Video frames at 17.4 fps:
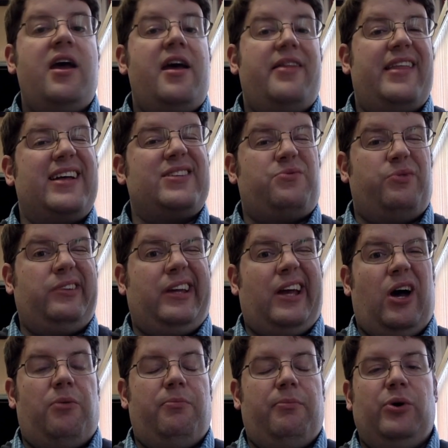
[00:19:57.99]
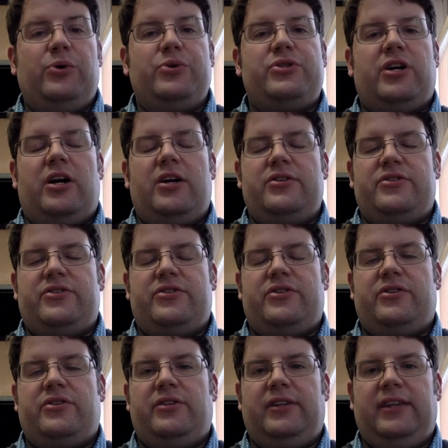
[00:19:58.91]
and that's really how
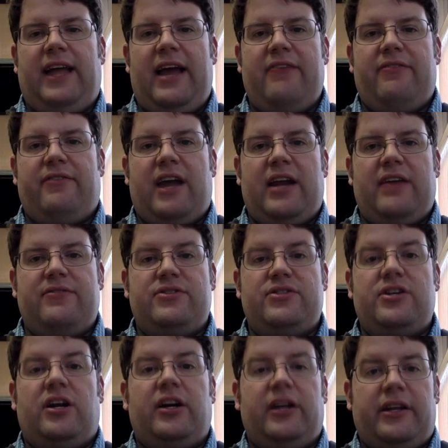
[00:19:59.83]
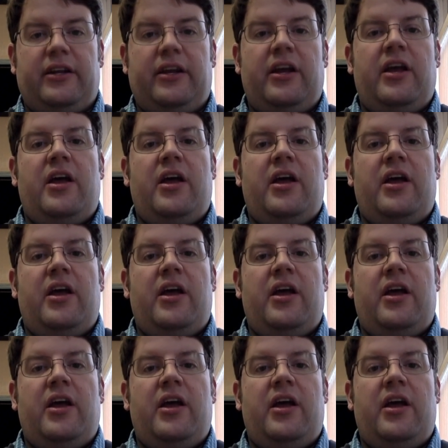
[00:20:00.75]
mozart's life kind of started